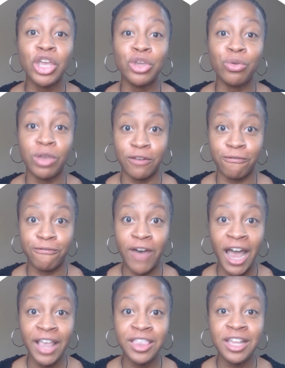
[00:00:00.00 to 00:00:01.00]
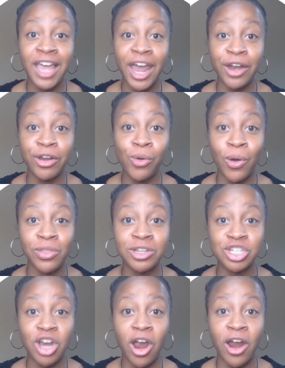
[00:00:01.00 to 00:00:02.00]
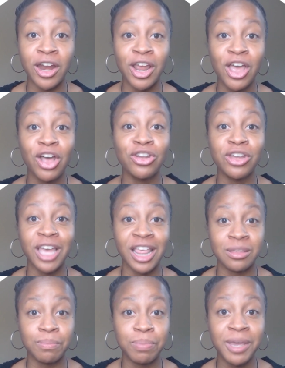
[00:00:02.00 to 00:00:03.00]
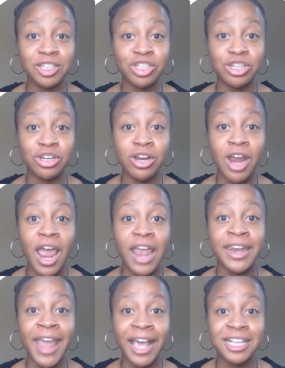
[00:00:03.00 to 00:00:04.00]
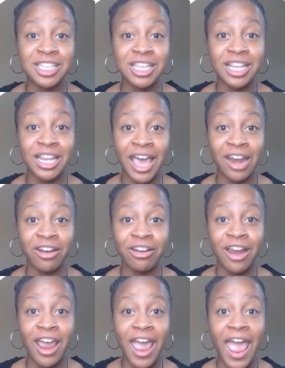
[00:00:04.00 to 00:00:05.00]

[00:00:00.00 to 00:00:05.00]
You can find the letter on the chart, look at the picture next to the letter,